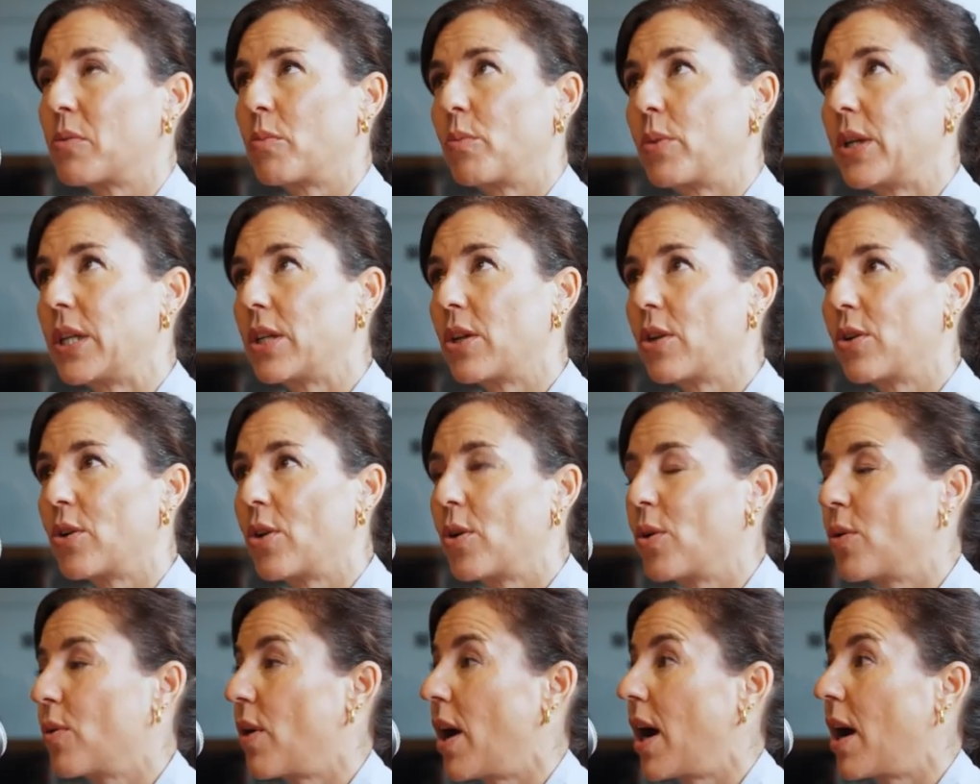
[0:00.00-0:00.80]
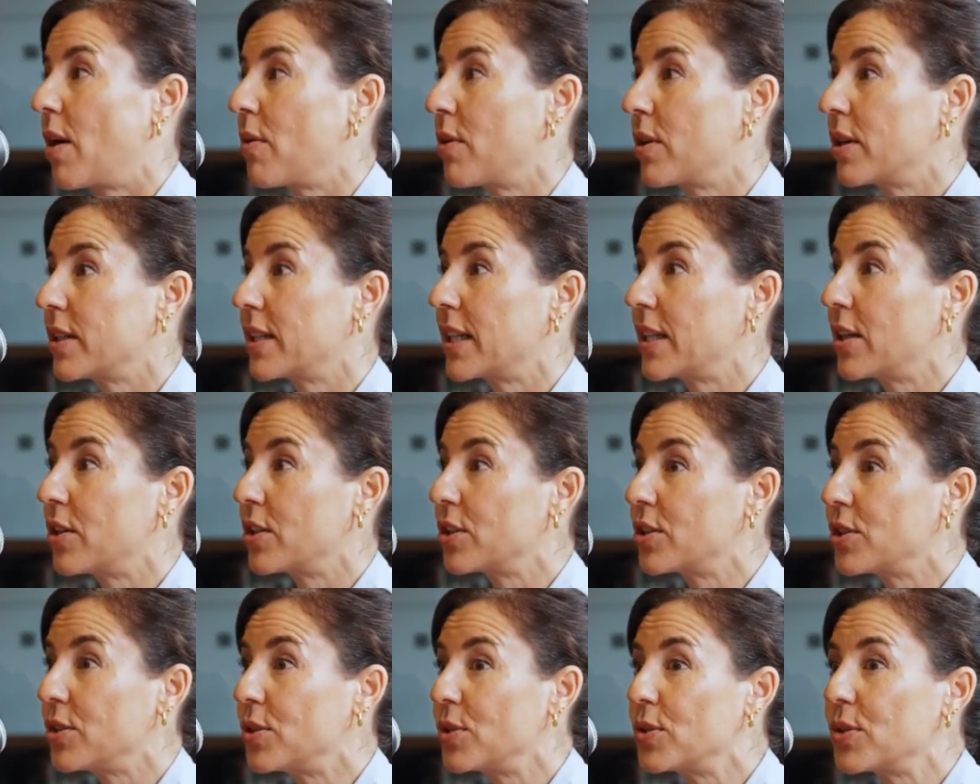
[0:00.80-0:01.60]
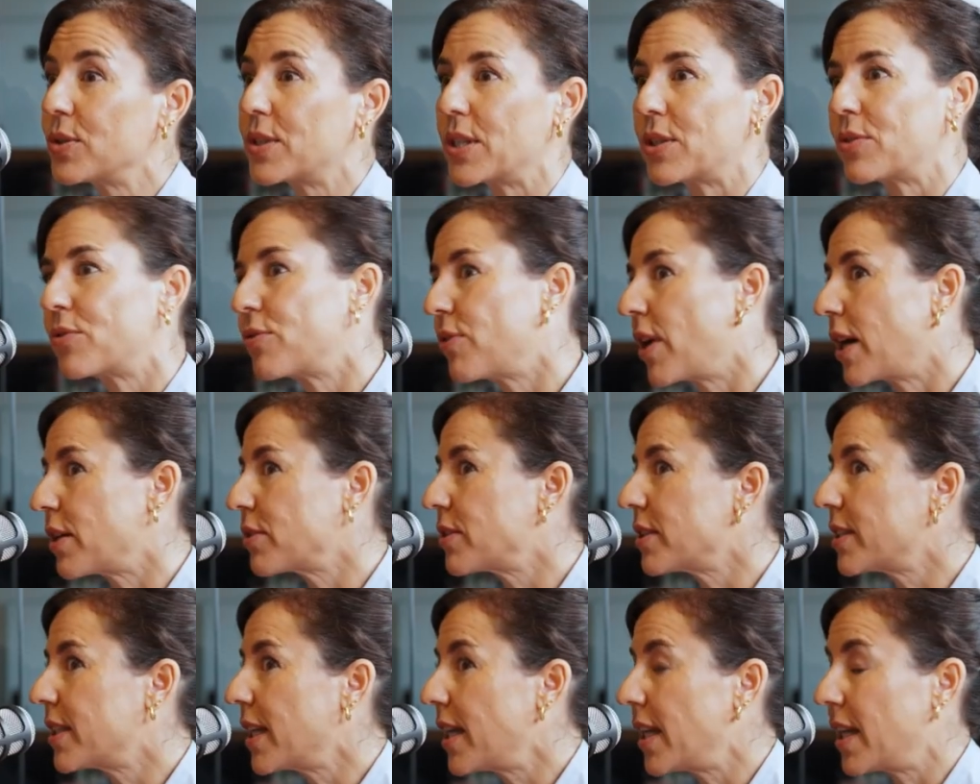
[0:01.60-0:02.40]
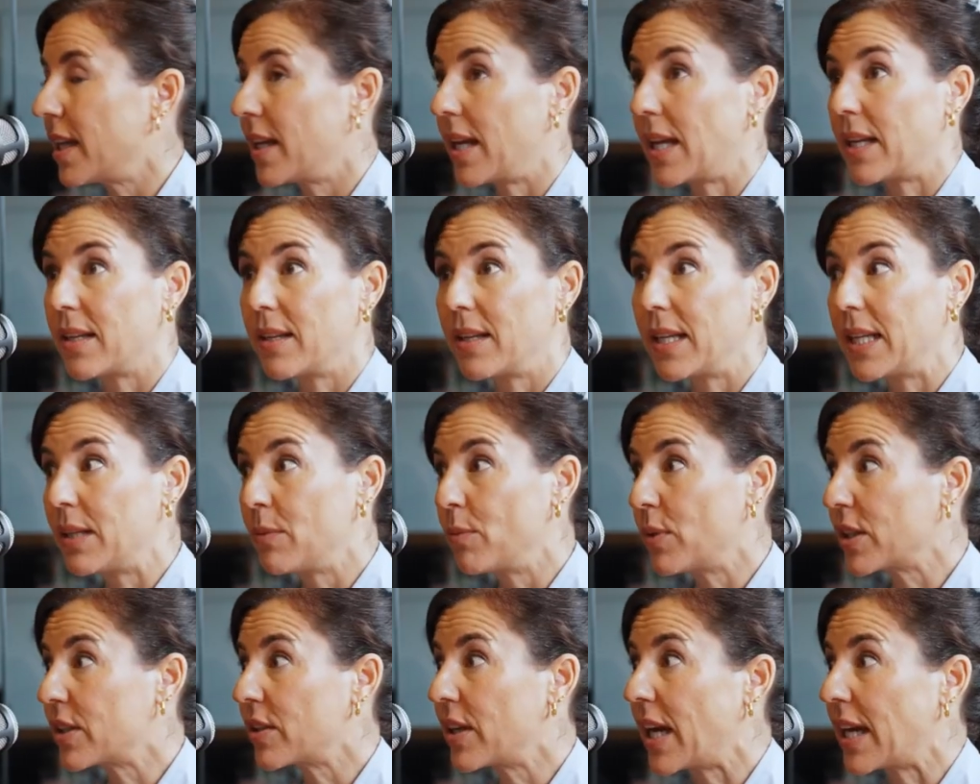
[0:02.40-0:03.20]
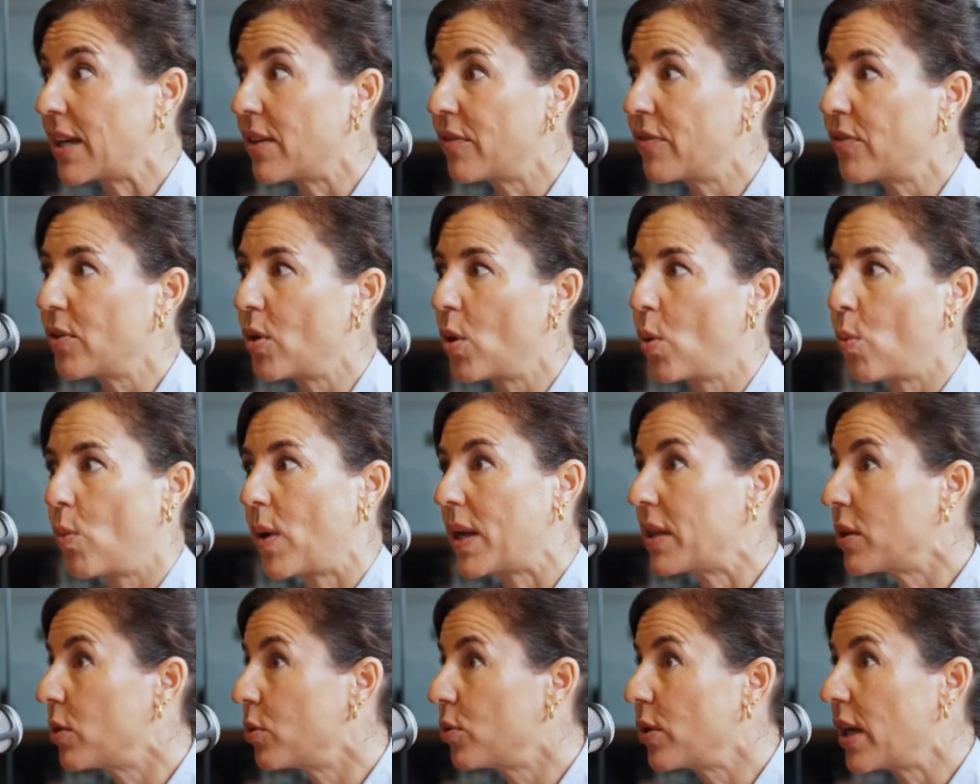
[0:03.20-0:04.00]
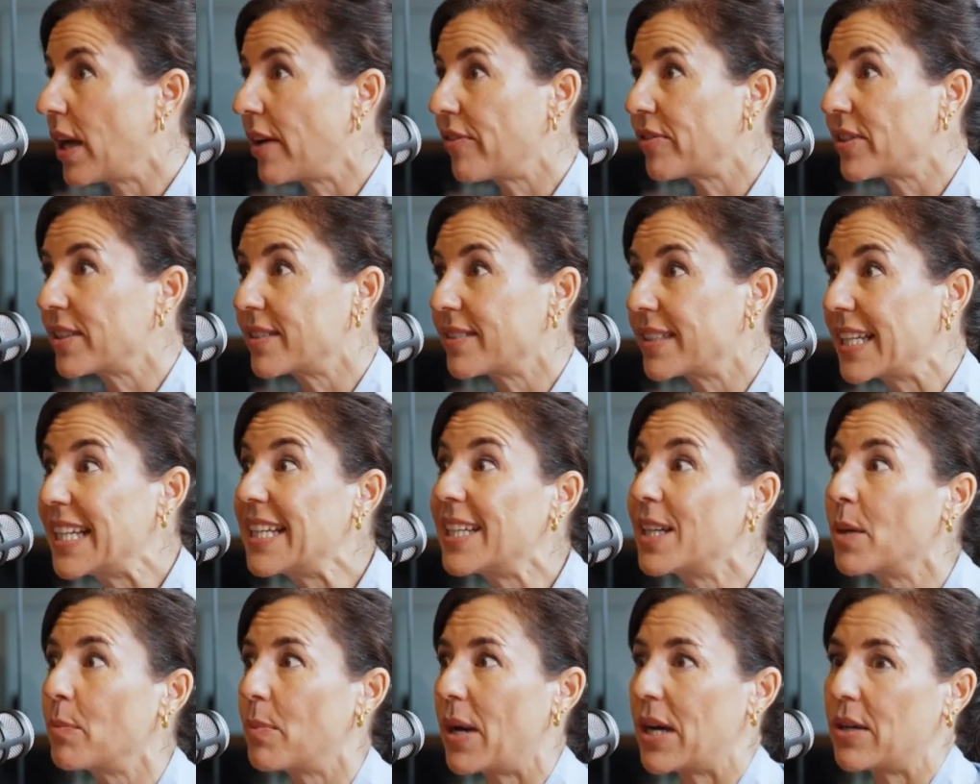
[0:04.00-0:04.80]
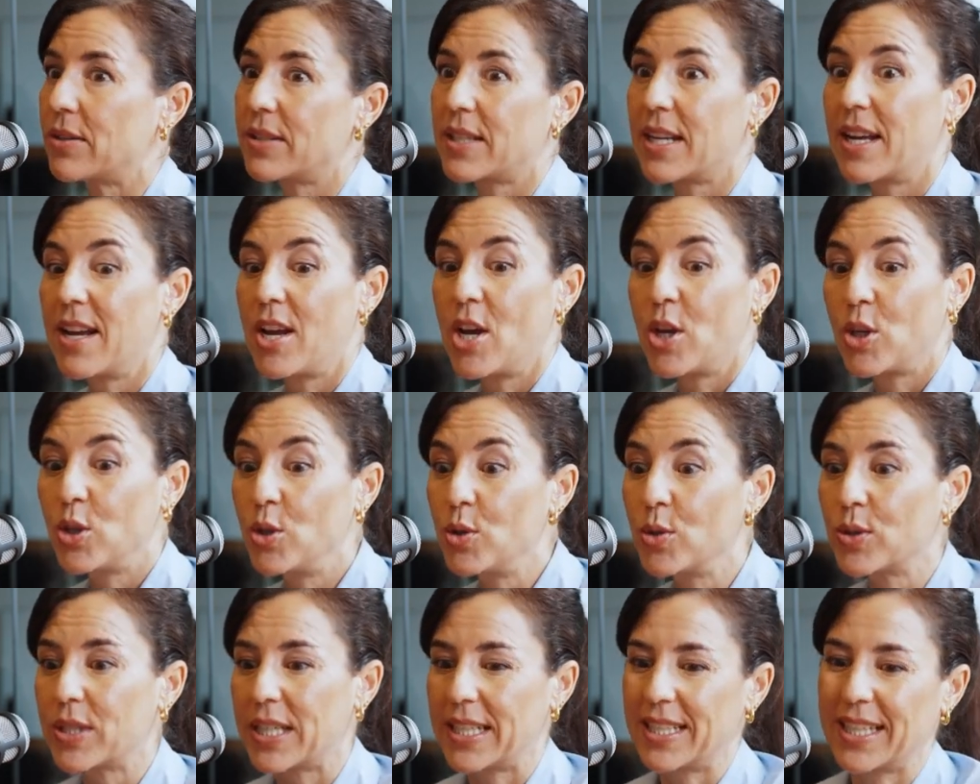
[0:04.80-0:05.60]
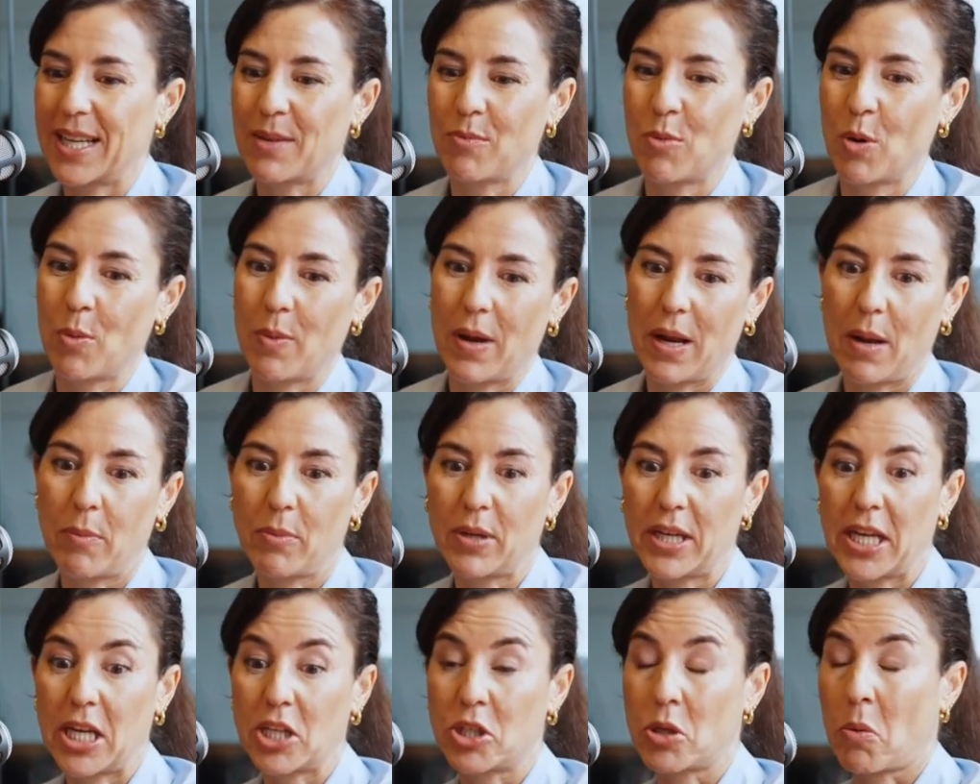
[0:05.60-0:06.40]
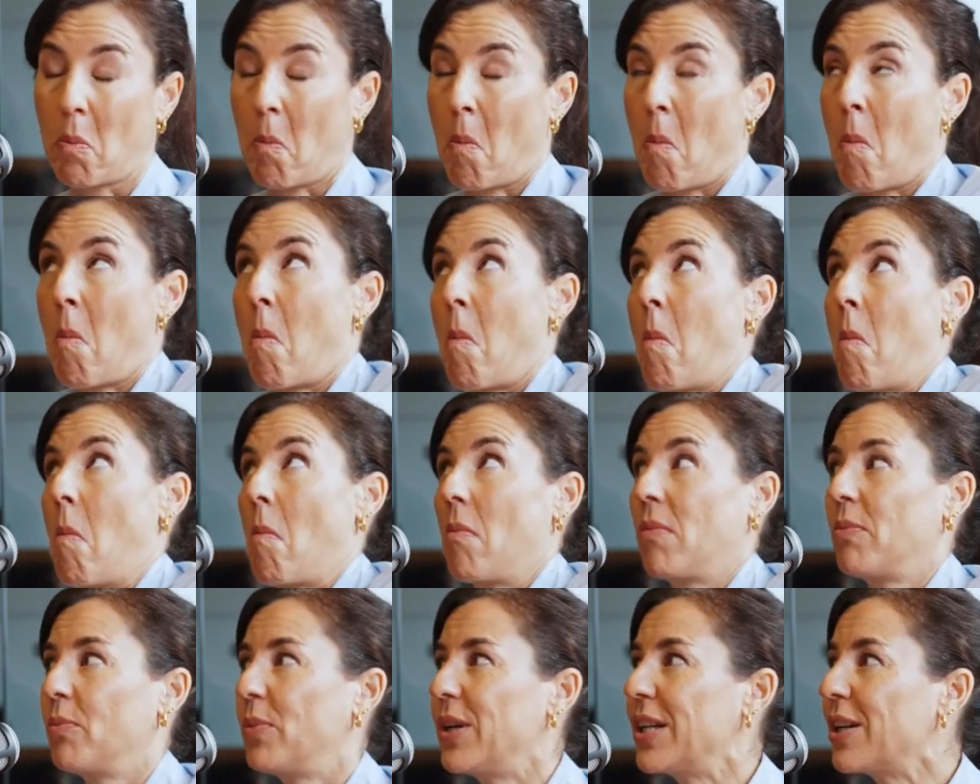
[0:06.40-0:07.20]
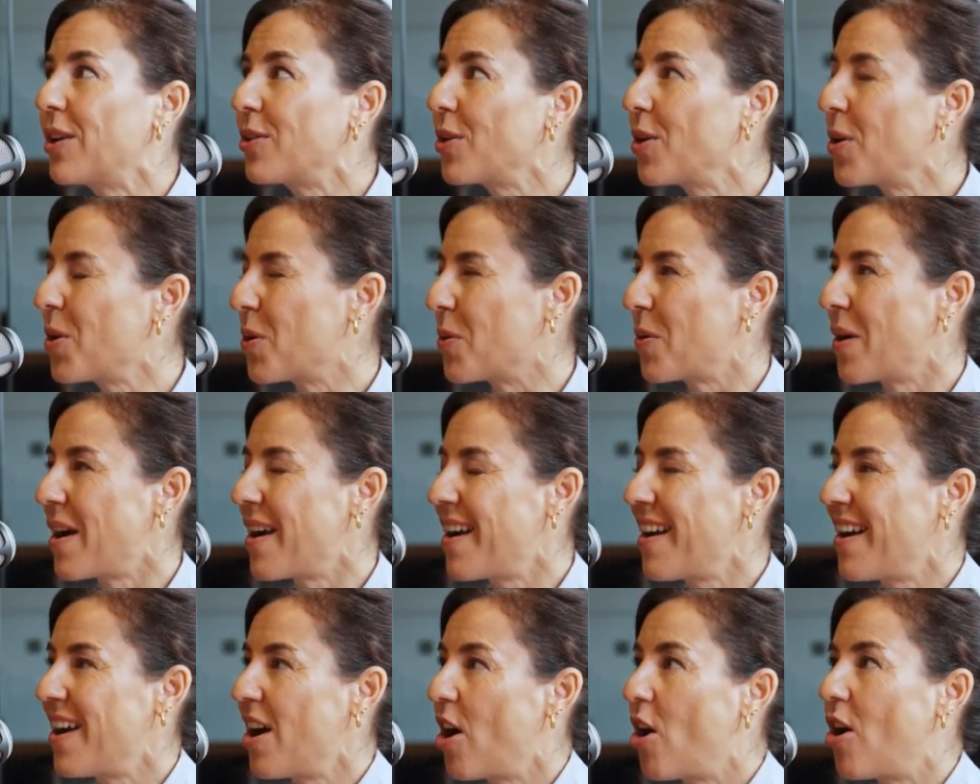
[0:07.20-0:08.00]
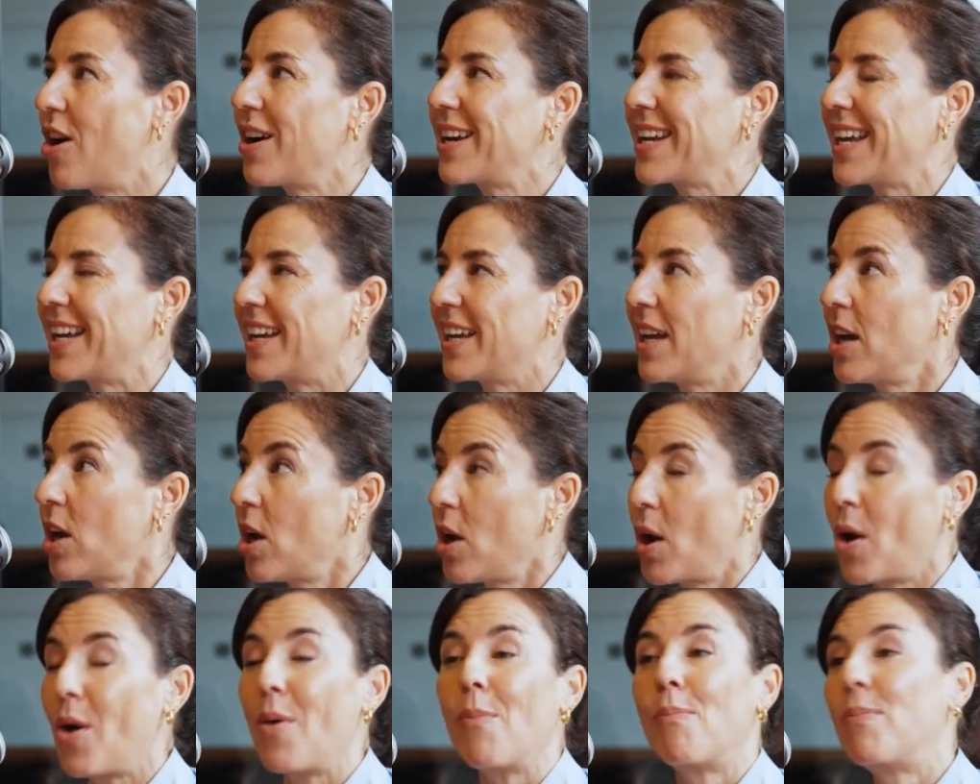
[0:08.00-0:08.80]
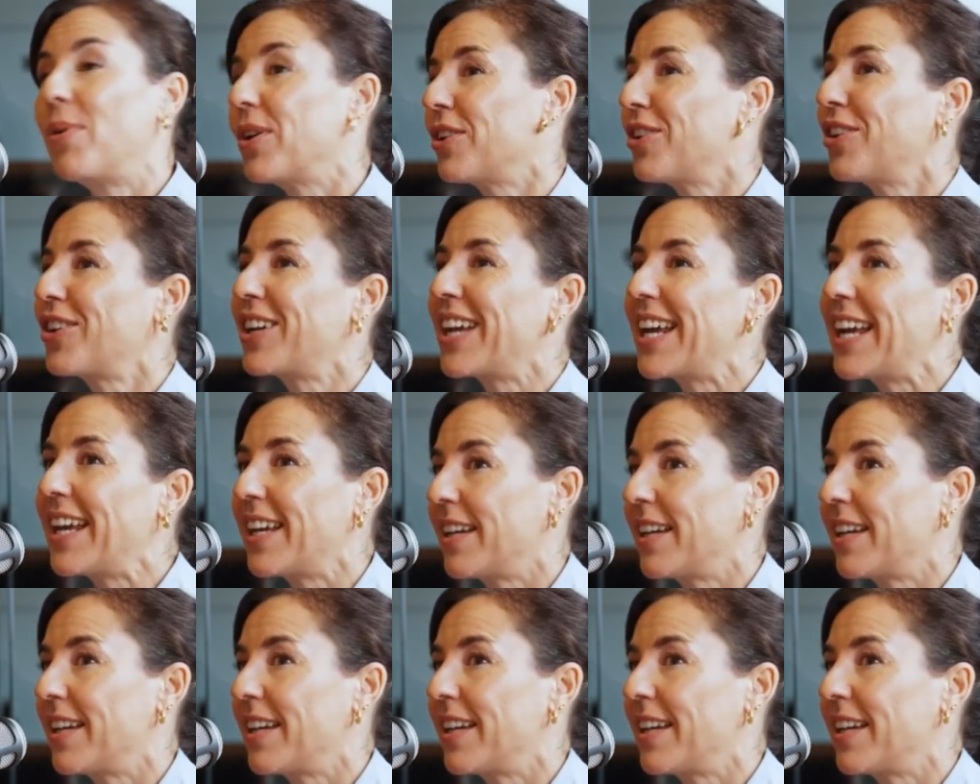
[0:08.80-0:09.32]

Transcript: We don't know. How are they going to use it throughout the day? And in what kind of flow? When do they have to think about using that mobile application? We don't know. Okay, but